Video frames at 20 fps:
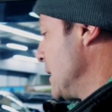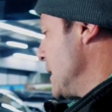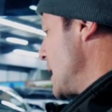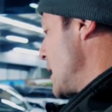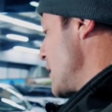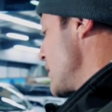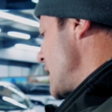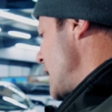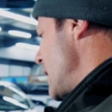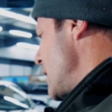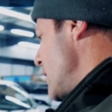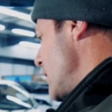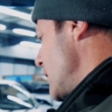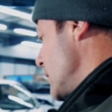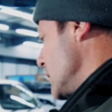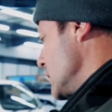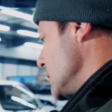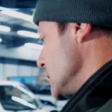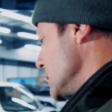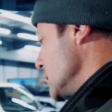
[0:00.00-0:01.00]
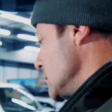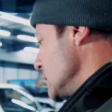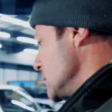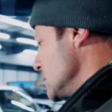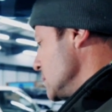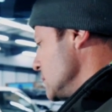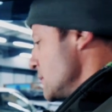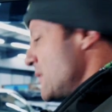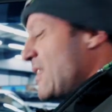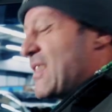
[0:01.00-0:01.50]
Now they're
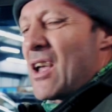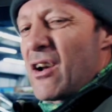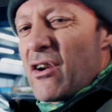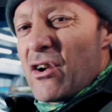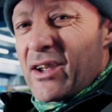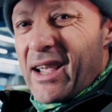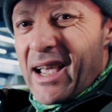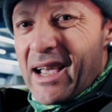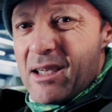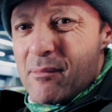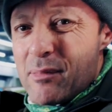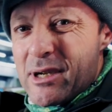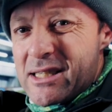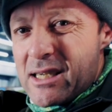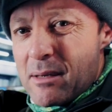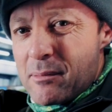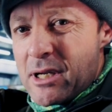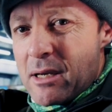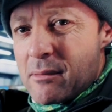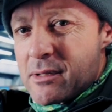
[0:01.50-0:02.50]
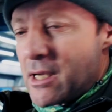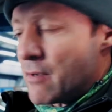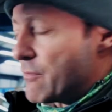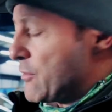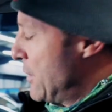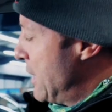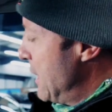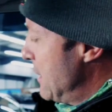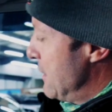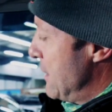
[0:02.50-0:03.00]
okay, but sometimes I
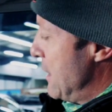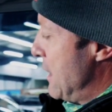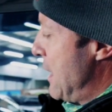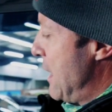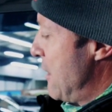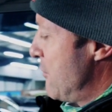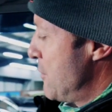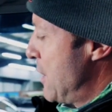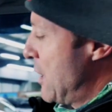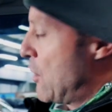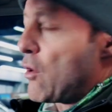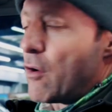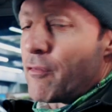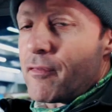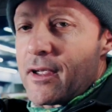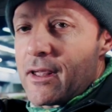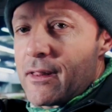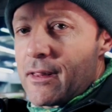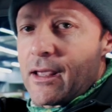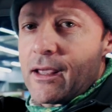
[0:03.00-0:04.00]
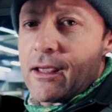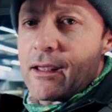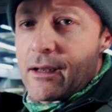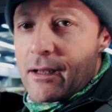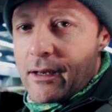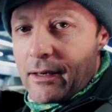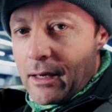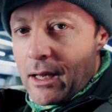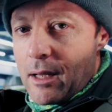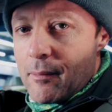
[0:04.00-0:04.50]
forget that I have my coffee in there and
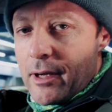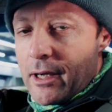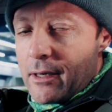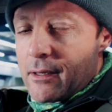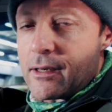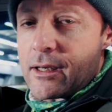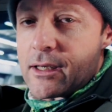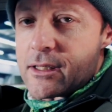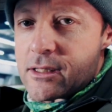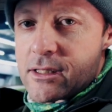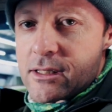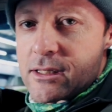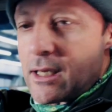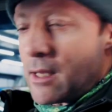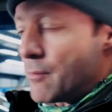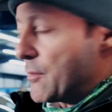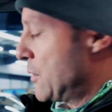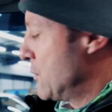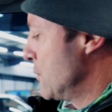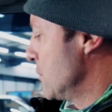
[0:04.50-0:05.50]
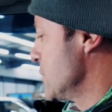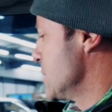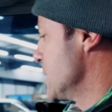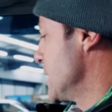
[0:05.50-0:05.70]
I climb out and I slam the door